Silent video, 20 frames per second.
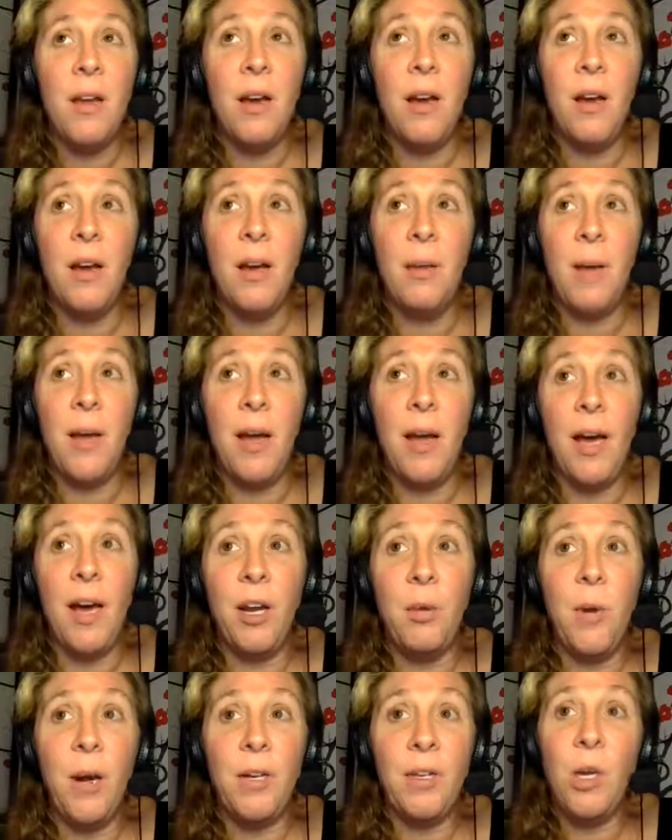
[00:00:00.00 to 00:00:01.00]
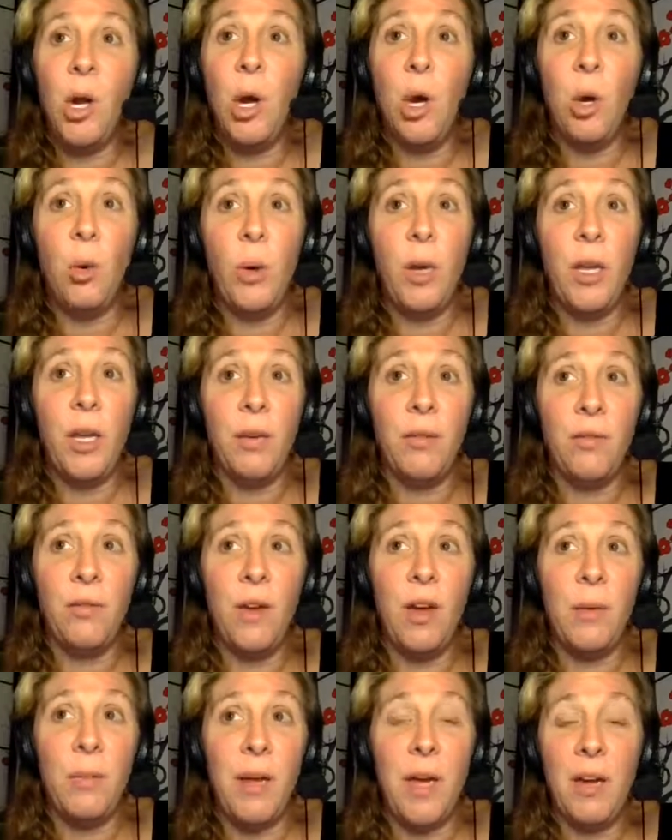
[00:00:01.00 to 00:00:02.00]
How do I know if
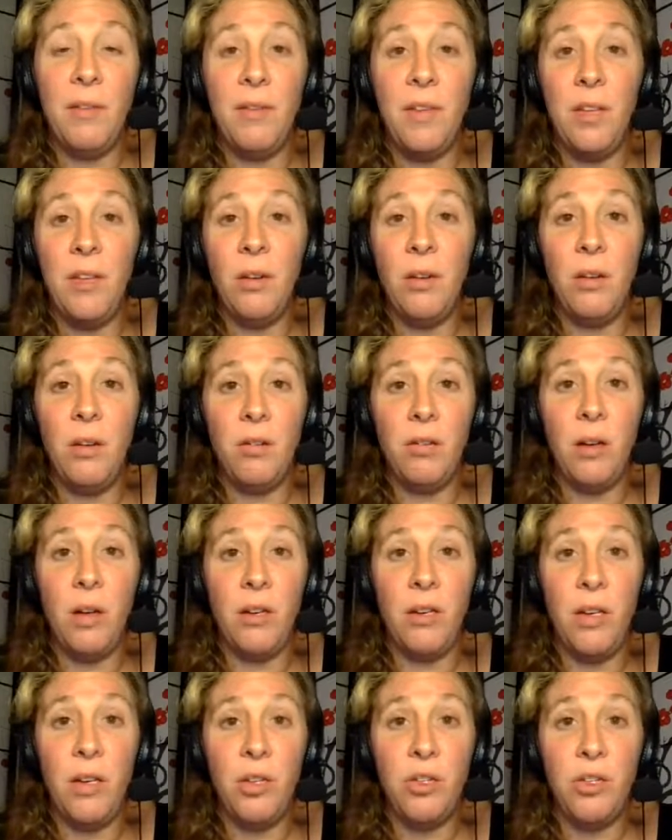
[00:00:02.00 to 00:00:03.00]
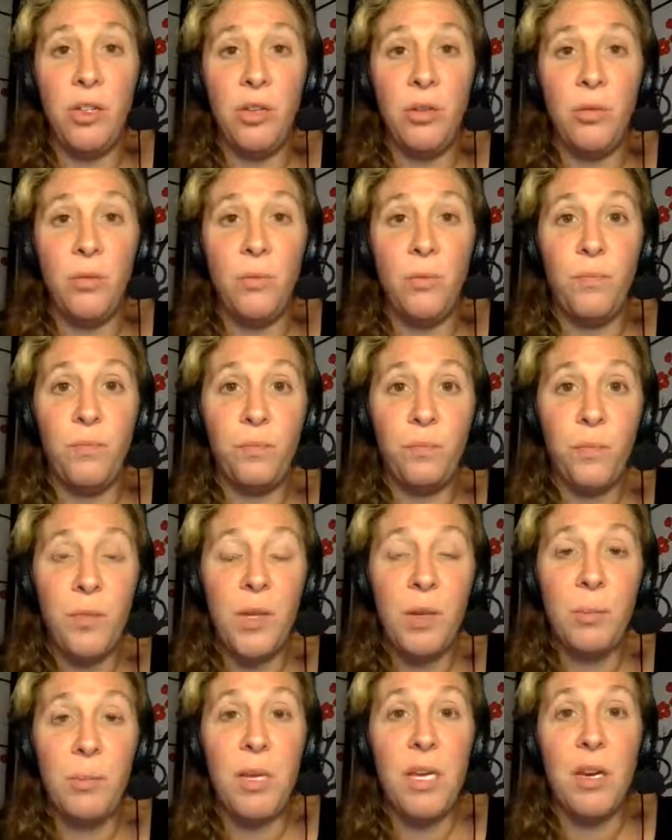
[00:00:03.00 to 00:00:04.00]
I'm having a gut issue
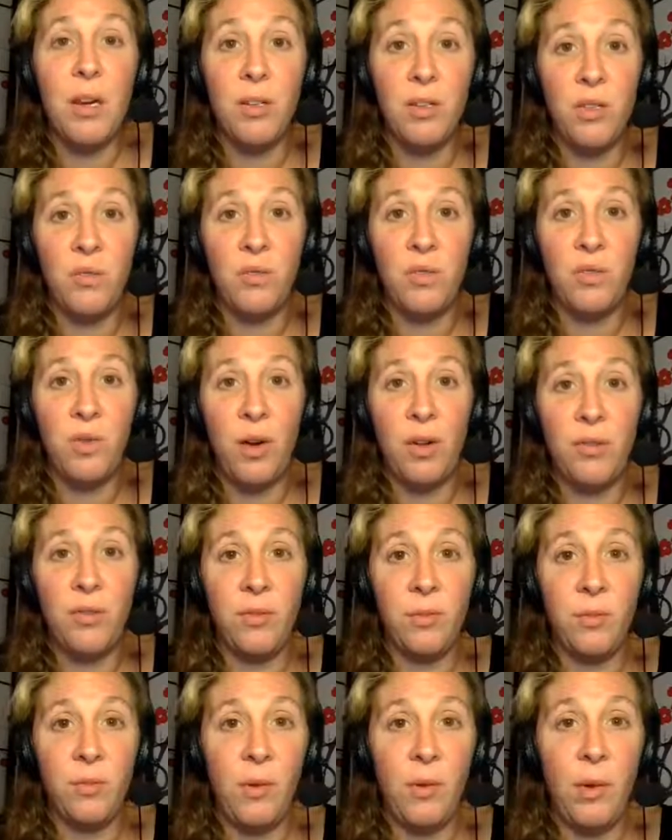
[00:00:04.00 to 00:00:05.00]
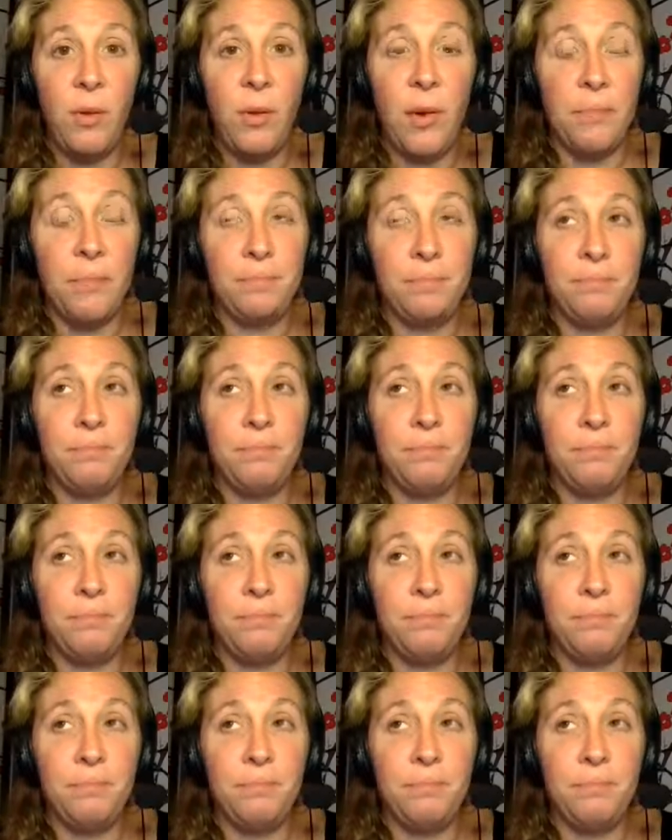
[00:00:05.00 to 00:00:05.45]
because of stress? Okay.